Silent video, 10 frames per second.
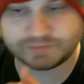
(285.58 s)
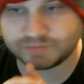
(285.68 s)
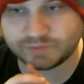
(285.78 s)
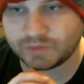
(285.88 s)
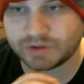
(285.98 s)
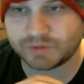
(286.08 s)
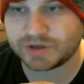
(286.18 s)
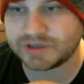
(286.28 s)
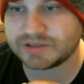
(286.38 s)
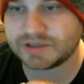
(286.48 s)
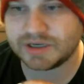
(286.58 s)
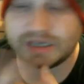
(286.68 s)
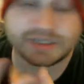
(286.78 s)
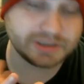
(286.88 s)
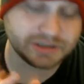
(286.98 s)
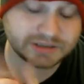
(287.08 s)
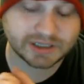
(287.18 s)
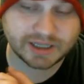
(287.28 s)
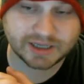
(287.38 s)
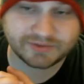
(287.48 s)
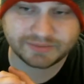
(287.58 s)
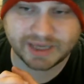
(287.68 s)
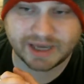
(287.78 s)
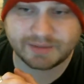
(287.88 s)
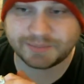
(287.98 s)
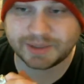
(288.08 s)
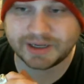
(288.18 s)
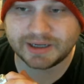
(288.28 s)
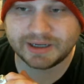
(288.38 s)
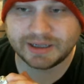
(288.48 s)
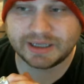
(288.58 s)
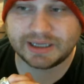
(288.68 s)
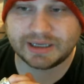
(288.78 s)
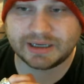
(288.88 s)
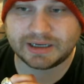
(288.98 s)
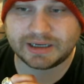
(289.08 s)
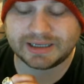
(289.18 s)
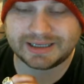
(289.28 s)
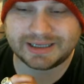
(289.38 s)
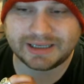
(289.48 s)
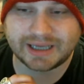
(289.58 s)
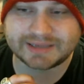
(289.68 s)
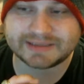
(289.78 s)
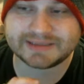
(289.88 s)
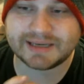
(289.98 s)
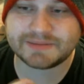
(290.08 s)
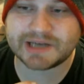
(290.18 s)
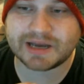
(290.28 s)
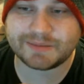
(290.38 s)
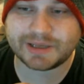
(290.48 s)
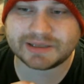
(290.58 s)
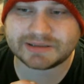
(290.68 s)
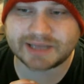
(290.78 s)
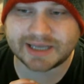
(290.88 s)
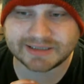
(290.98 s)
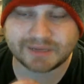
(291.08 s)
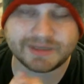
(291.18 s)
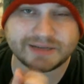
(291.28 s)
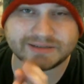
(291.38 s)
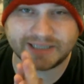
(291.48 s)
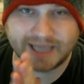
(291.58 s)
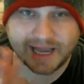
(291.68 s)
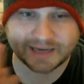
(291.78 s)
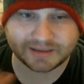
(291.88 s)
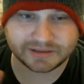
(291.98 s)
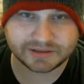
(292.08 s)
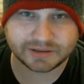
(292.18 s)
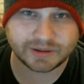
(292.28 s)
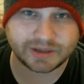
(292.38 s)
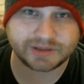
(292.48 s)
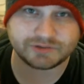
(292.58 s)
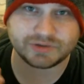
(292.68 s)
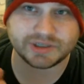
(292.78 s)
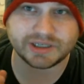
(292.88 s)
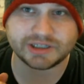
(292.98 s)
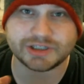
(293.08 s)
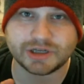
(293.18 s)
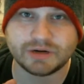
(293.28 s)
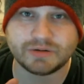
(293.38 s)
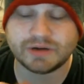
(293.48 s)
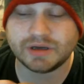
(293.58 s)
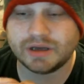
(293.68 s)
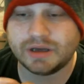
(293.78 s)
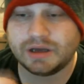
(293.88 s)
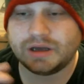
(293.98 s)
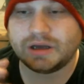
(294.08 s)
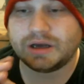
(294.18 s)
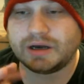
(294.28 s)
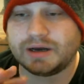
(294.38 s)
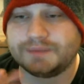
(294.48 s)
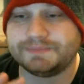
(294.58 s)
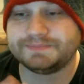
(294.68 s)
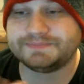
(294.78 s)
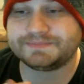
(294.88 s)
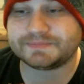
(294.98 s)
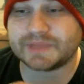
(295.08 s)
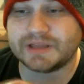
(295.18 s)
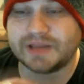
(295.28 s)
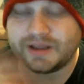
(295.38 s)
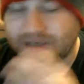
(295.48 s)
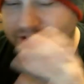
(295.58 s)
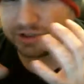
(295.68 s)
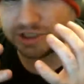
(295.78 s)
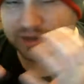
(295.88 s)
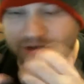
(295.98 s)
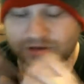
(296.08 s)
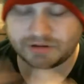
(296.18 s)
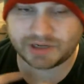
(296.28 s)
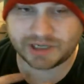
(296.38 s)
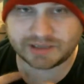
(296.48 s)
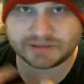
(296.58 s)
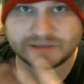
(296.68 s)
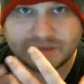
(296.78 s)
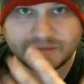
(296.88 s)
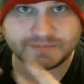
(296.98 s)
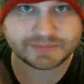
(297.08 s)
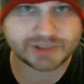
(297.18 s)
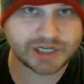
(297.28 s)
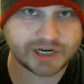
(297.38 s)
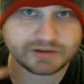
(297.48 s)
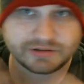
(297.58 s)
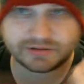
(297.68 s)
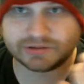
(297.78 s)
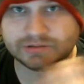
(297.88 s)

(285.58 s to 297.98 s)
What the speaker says: one was. She looks a lot like from that, but at the same time, that's coming down to the acting too. I think it's really going to show. Now they do show her in some checkered